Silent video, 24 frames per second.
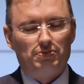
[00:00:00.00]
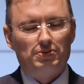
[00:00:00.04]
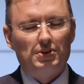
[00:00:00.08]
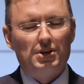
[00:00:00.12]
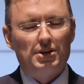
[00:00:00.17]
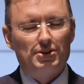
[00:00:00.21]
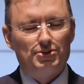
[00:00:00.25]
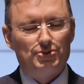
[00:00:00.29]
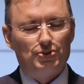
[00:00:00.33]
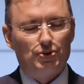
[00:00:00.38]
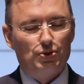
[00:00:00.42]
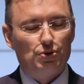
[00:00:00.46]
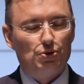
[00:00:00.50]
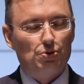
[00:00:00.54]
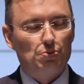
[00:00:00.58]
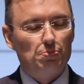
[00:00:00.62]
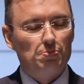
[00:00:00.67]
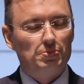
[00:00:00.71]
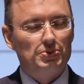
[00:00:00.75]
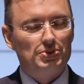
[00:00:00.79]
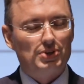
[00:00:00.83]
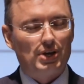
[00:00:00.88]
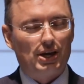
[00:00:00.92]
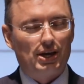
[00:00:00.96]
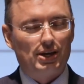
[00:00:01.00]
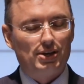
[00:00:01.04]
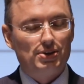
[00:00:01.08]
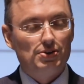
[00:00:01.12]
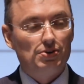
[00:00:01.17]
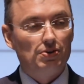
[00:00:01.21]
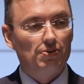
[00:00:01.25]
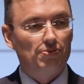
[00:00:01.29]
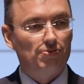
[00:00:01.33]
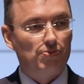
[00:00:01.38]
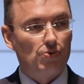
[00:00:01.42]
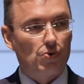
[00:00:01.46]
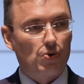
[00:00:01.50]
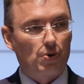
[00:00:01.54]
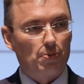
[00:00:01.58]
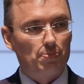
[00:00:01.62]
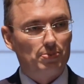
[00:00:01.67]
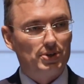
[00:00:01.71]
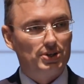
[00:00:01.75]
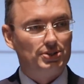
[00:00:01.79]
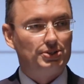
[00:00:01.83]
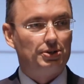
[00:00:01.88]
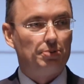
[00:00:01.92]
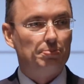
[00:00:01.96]
assumes a uniform
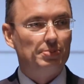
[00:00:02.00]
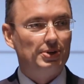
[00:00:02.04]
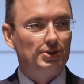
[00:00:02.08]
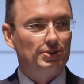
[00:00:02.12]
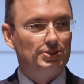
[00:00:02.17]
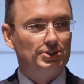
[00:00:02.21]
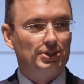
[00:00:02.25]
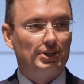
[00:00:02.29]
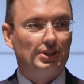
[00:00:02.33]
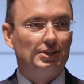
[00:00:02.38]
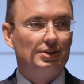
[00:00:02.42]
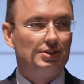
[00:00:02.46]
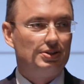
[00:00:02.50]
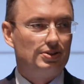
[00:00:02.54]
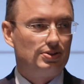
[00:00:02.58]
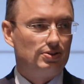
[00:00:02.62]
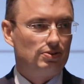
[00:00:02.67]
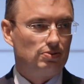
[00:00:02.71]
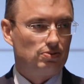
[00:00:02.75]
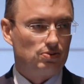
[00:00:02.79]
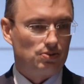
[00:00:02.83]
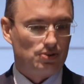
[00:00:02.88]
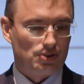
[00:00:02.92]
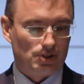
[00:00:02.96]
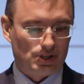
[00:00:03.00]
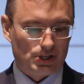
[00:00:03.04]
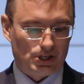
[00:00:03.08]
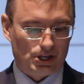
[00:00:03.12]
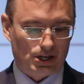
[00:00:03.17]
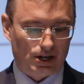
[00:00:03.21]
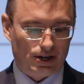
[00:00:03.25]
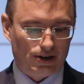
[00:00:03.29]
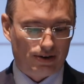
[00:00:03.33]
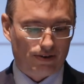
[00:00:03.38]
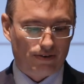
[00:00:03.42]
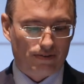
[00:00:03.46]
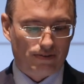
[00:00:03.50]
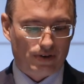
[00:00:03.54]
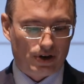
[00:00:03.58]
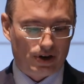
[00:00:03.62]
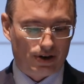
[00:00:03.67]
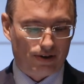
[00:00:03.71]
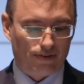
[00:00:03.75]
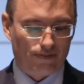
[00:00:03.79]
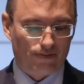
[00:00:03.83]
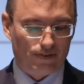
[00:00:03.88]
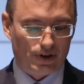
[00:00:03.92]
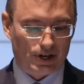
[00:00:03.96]
distribution
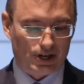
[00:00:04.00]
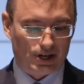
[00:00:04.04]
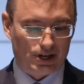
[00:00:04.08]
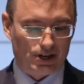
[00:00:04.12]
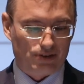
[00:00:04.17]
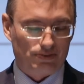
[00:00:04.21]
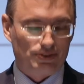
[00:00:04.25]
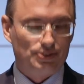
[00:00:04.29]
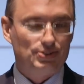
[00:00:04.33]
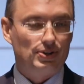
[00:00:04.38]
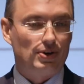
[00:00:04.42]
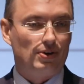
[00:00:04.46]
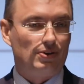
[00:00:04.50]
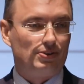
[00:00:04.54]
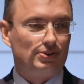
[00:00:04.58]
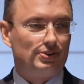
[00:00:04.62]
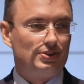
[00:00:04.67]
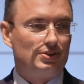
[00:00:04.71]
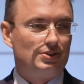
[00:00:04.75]
of results.